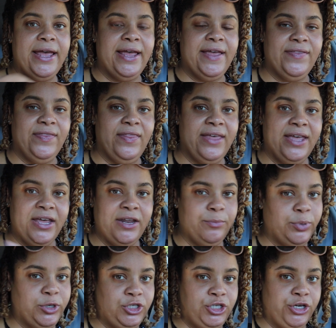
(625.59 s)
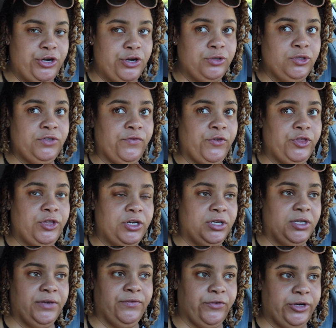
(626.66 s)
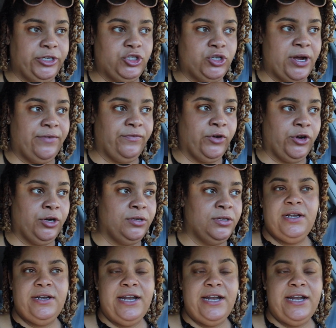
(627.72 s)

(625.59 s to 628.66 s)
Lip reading: and then put your notes for the delivery driver.